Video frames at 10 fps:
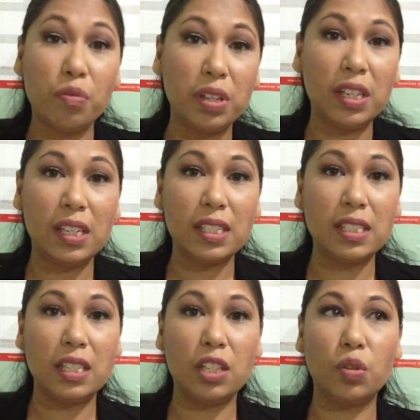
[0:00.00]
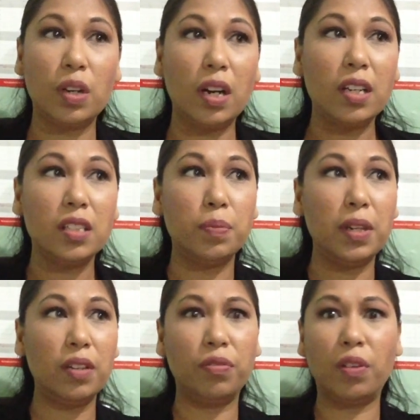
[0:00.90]
really listening. You can't
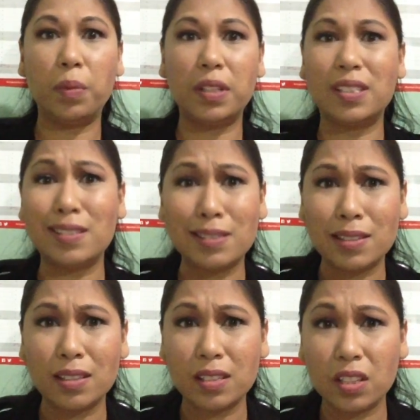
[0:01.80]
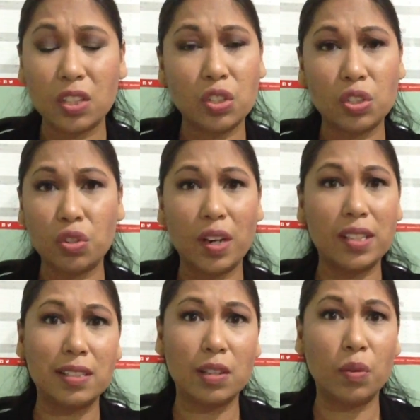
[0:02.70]
speak from a distance and trying
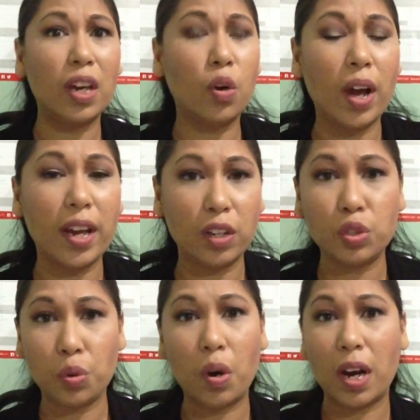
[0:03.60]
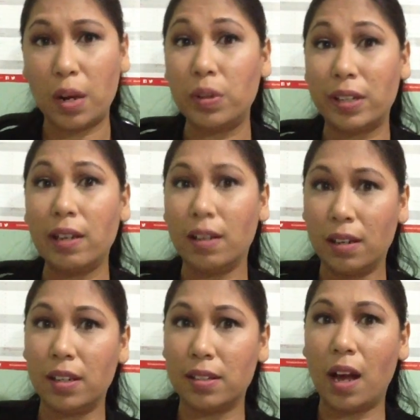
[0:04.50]
to say, okay, go ahead and talk. I'm
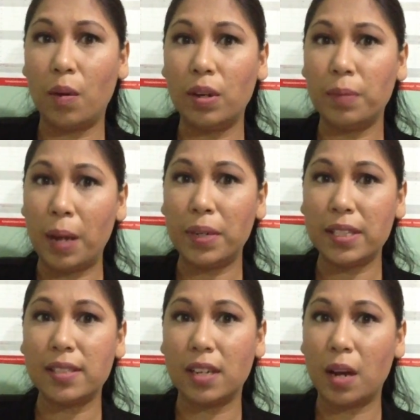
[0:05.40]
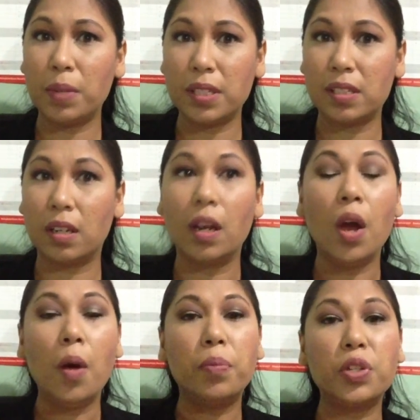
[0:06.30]
listening,
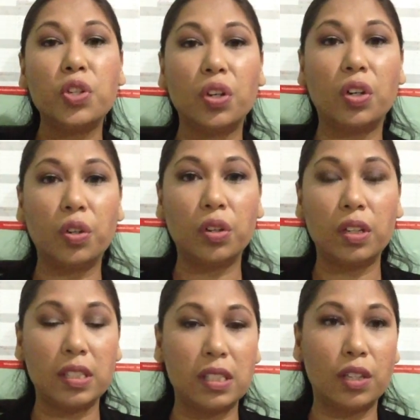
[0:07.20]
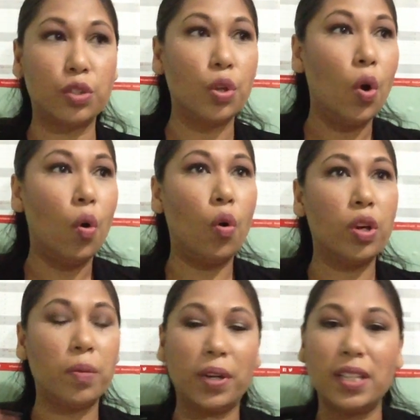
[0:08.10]
but you're a good distance, or
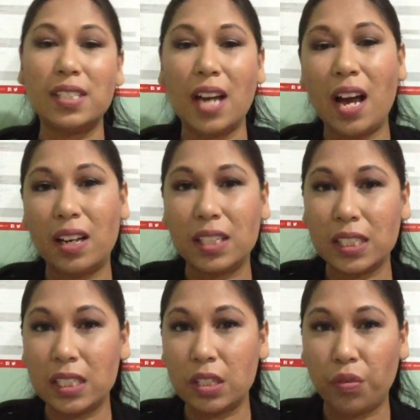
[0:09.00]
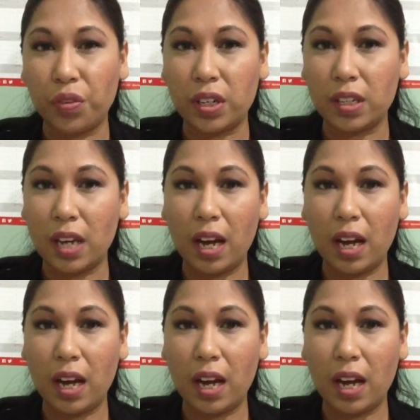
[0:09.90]
your body's angled in a different,